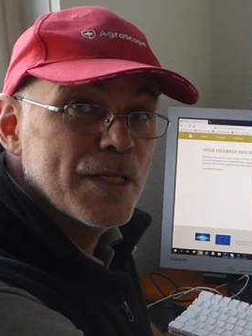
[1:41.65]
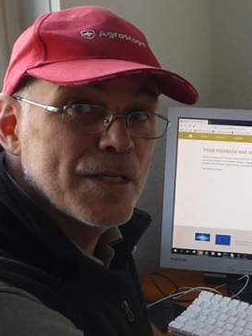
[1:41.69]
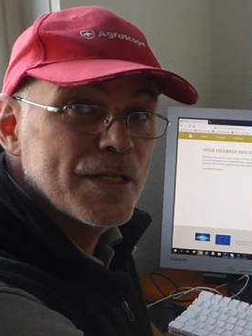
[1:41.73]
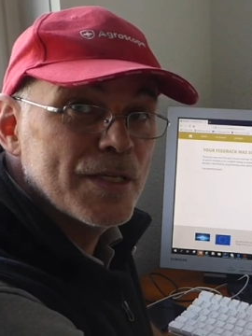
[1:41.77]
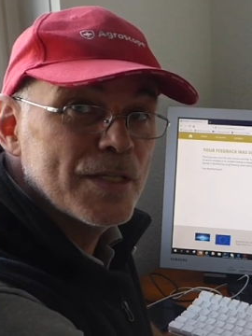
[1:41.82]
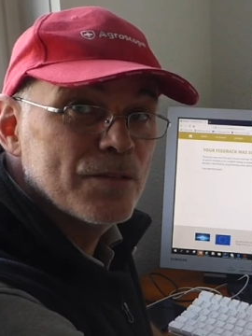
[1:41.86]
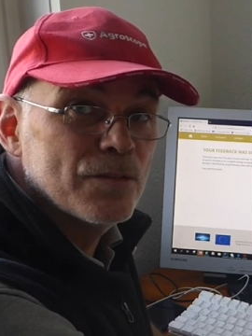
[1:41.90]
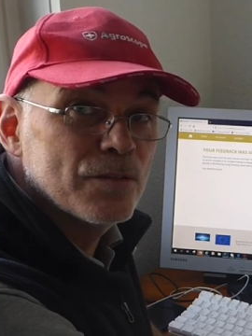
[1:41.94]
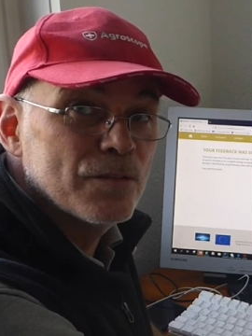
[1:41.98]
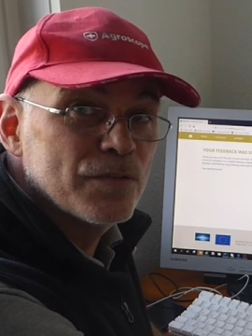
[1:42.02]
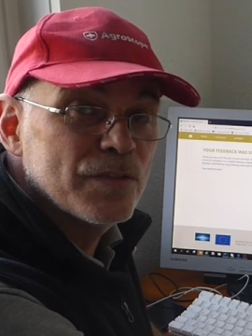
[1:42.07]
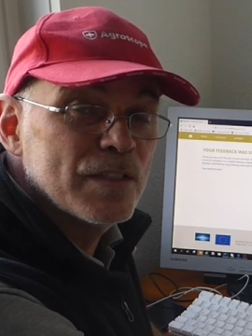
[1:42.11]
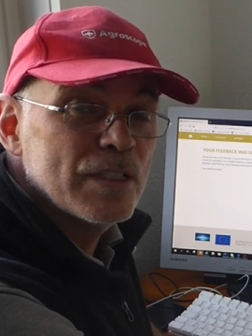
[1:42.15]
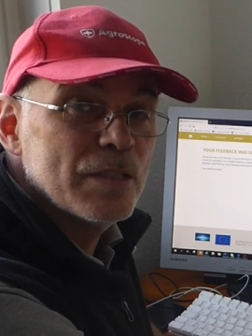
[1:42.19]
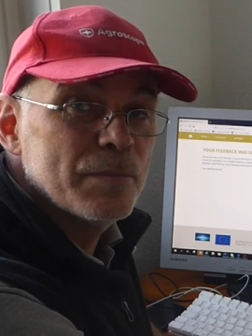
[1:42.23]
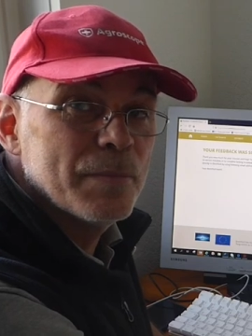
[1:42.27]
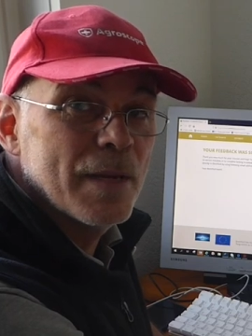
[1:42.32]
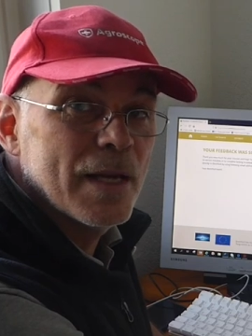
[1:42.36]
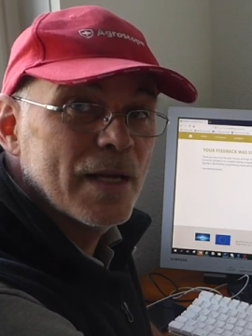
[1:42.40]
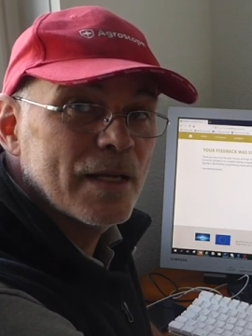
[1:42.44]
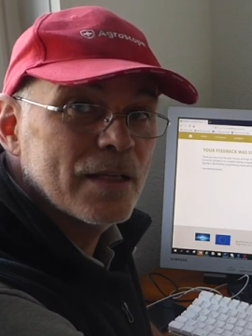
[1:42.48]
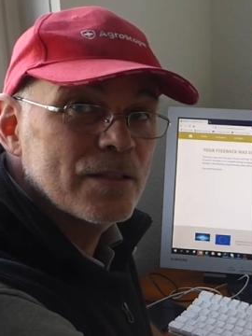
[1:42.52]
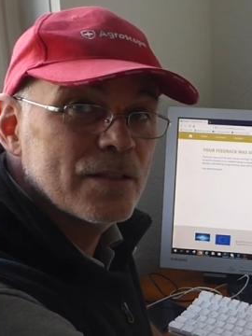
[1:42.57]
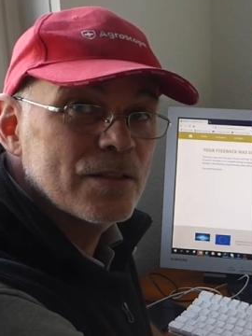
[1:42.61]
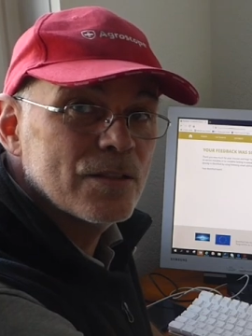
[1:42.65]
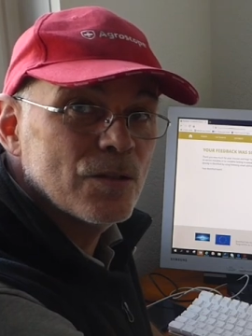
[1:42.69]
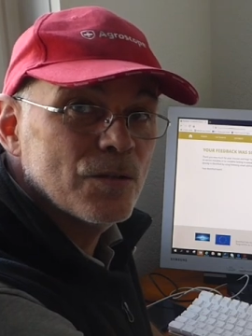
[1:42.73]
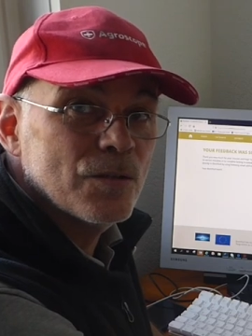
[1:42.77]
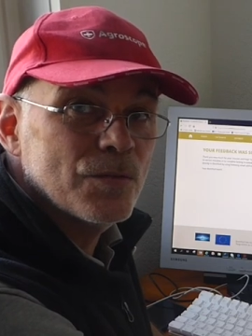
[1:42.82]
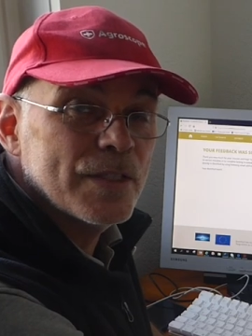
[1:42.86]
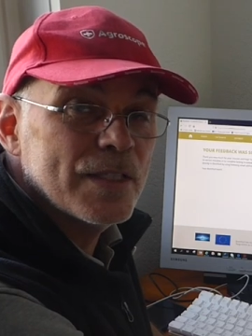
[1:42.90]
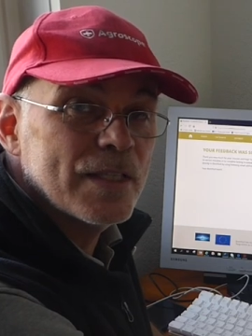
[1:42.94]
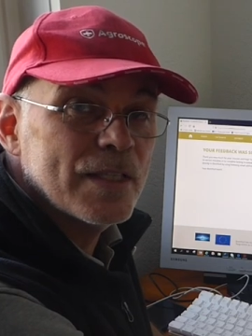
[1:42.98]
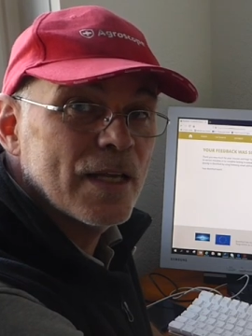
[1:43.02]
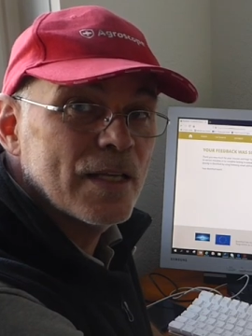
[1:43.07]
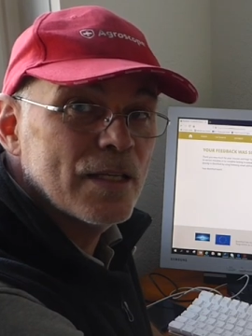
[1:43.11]
need your feedback so
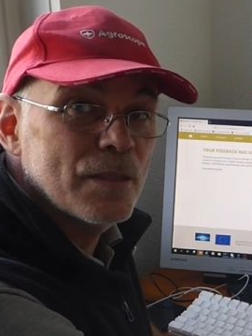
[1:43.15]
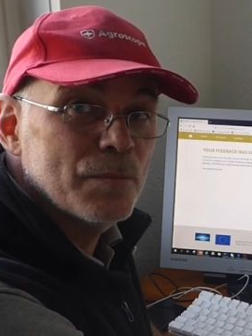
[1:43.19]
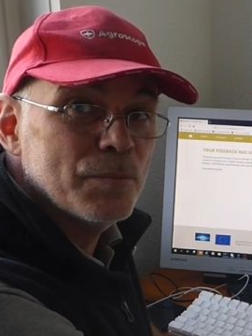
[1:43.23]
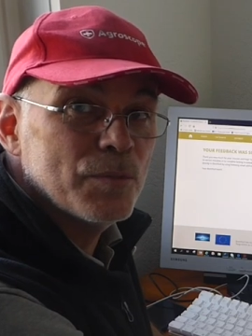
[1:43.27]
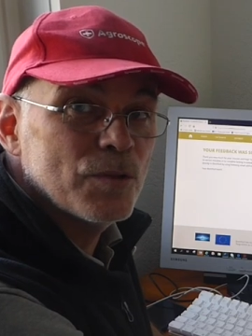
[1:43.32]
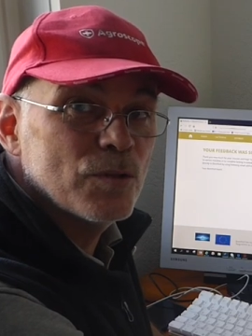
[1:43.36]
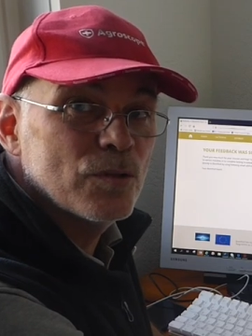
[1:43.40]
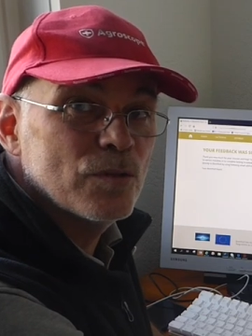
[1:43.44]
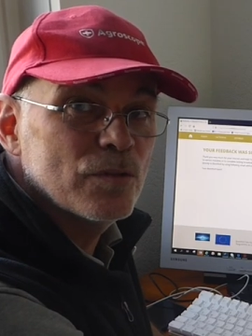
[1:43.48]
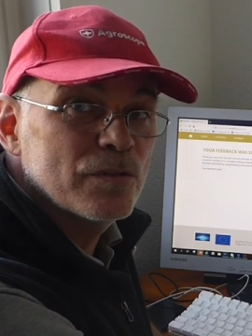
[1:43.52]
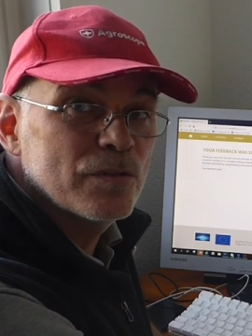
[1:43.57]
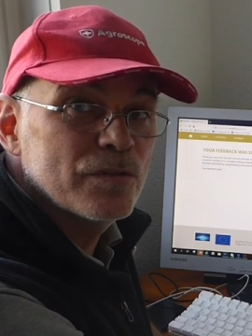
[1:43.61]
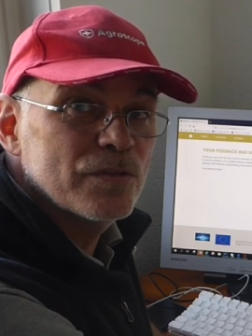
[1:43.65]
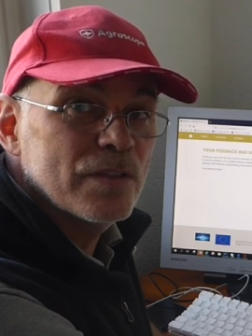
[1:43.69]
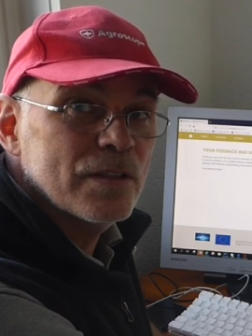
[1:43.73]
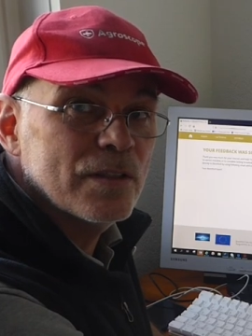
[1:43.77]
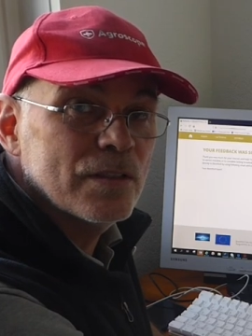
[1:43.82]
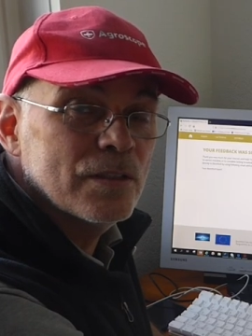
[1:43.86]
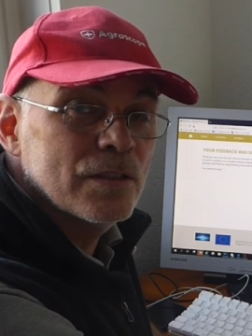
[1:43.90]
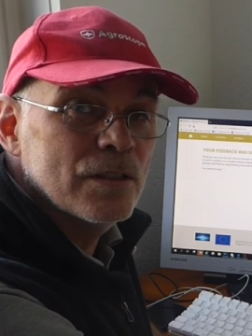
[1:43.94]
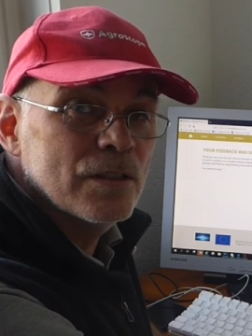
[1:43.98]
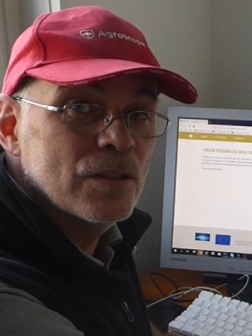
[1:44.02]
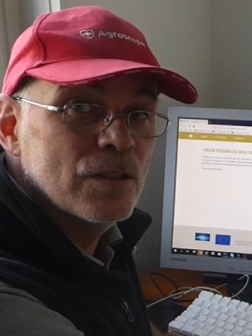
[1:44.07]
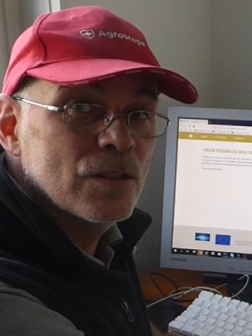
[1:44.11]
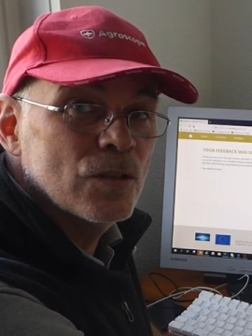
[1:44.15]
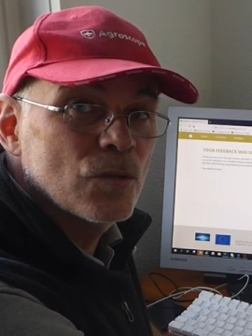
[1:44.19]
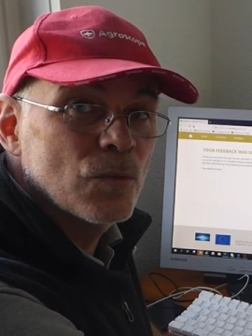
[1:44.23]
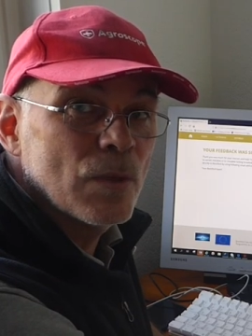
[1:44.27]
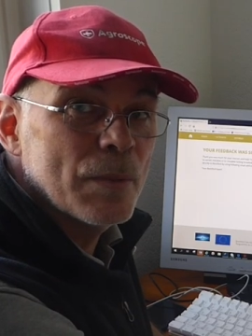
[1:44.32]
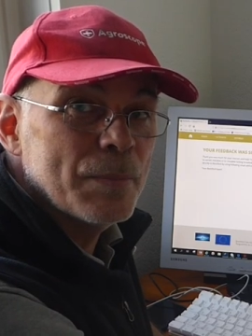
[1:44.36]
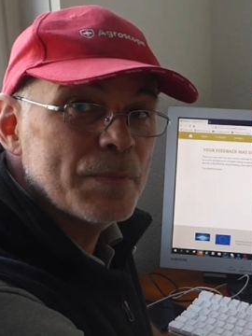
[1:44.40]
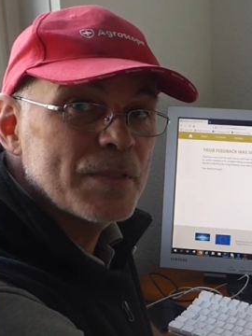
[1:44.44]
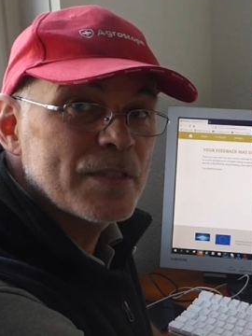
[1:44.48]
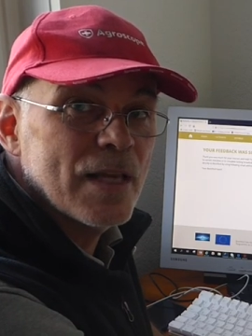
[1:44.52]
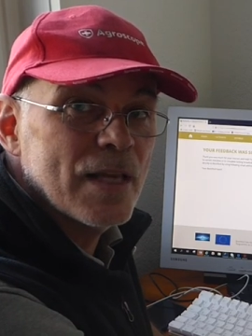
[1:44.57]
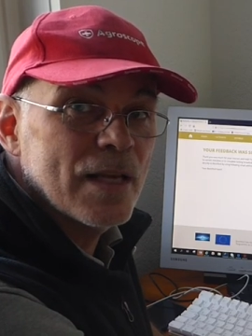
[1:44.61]
we can improve the
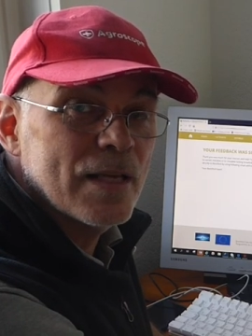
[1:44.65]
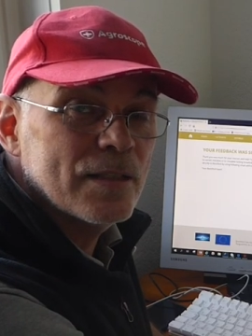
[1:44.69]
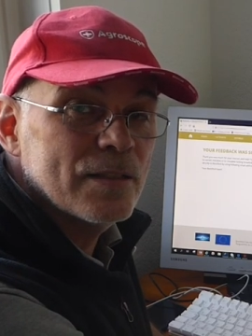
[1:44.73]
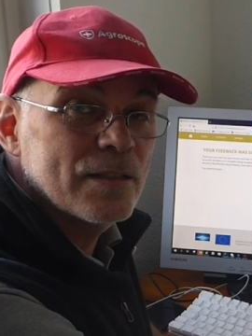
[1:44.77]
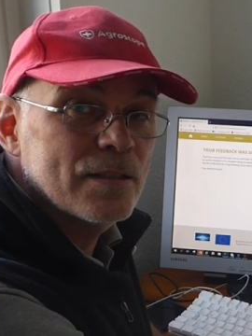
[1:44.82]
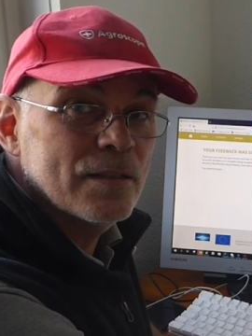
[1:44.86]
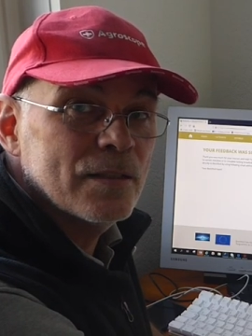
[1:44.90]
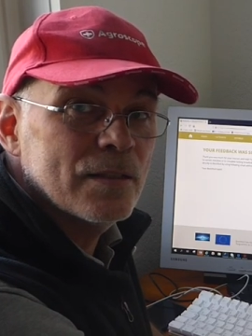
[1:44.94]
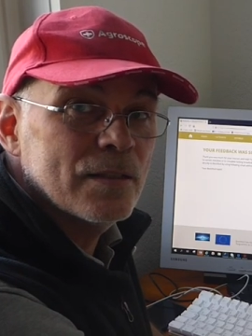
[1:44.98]
website,